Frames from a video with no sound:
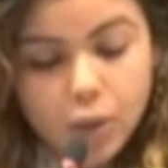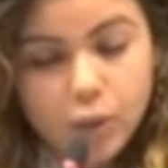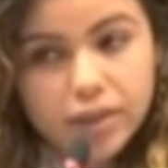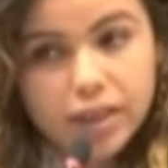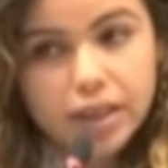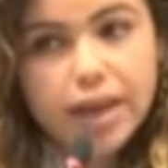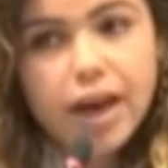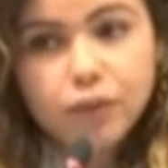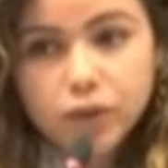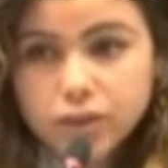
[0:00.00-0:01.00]
With the
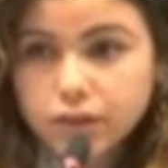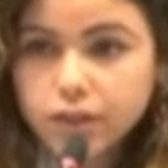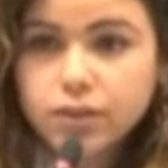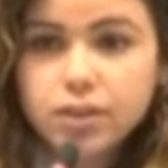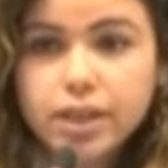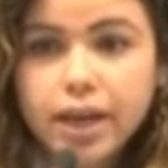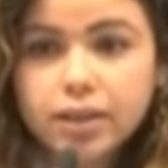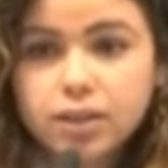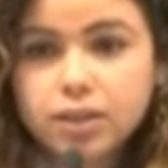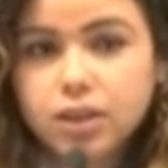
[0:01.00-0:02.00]
efforts of civil
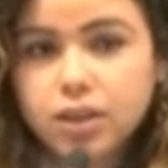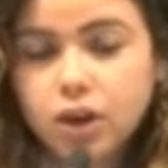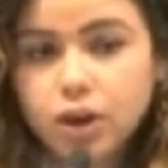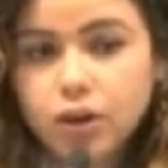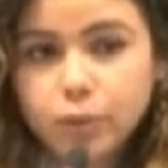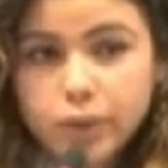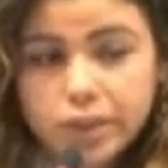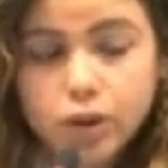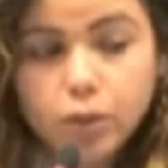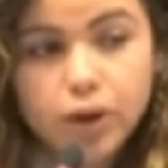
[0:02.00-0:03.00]
society, of
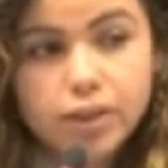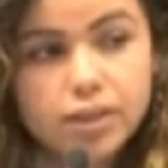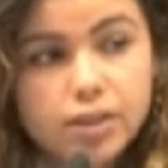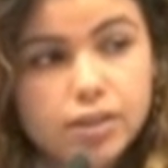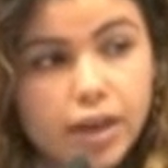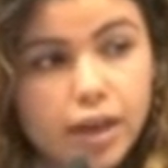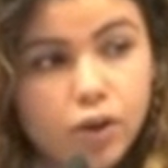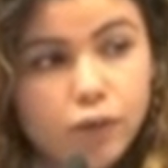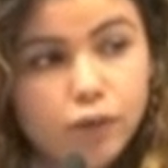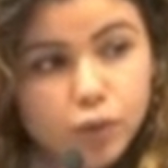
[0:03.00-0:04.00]
political parties, and
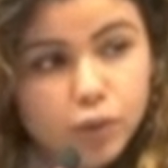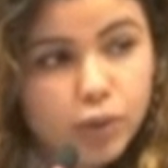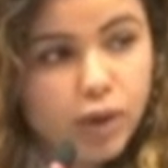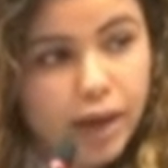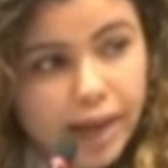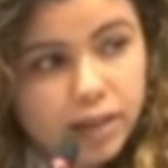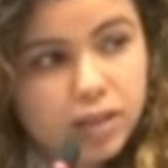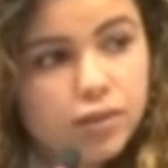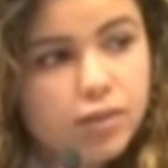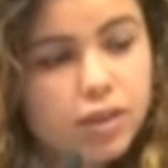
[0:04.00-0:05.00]
of youth
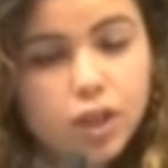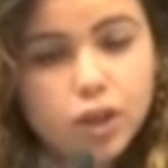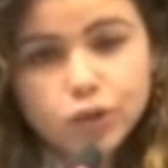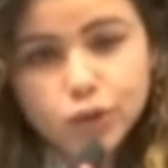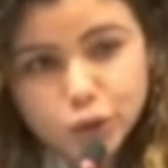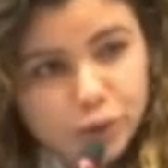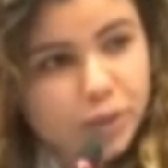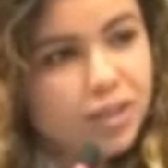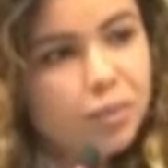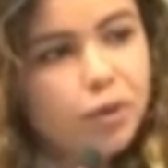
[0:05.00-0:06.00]
collectives, social
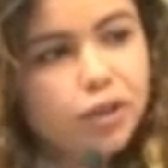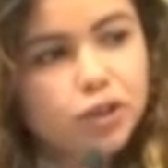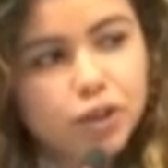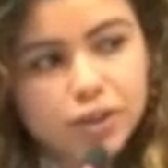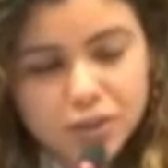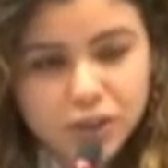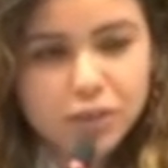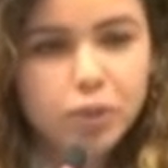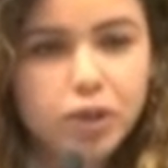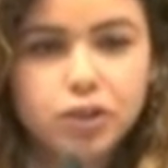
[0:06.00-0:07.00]
media pressure,
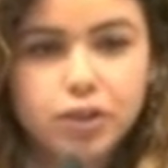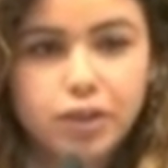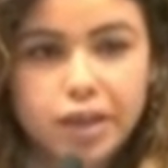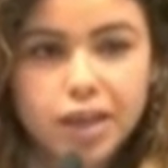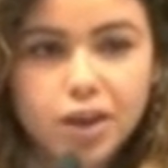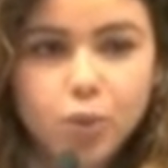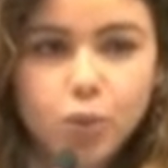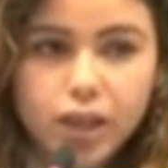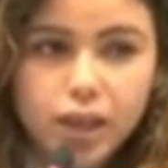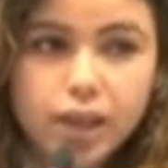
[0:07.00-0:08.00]
street pressure,
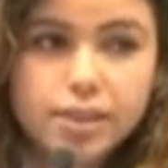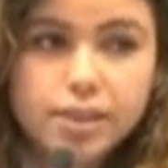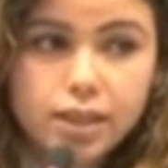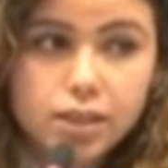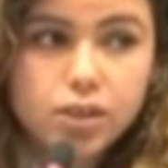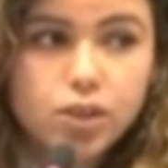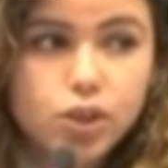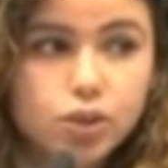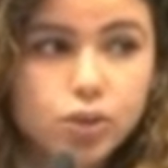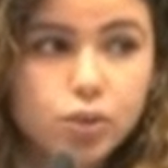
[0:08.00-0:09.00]
we succeeded
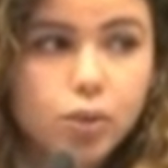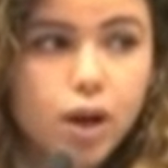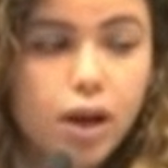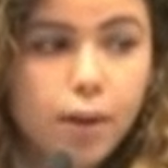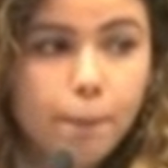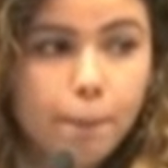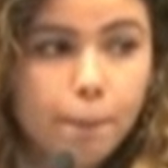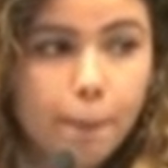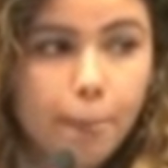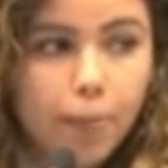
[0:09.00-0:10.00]
to
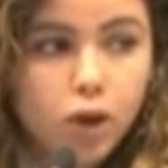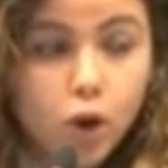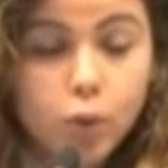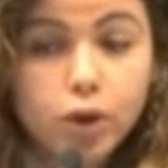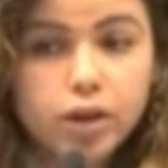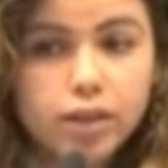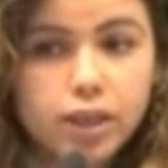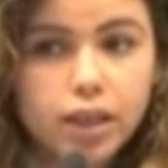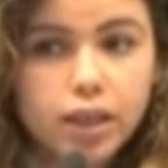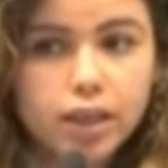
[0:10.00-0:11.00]
lower
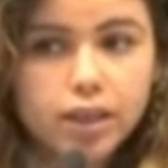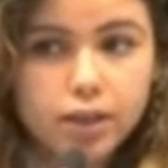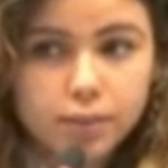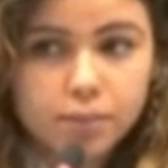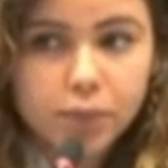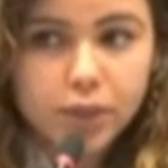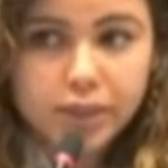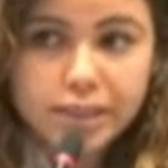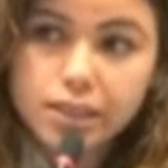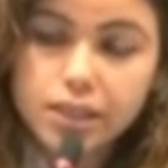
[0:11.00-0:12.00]
the
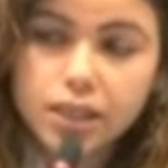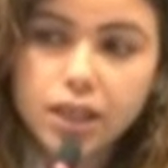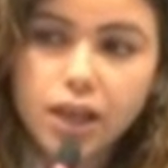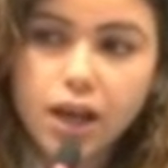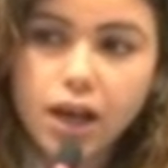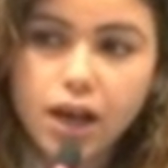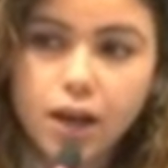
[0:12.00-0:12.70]
presidency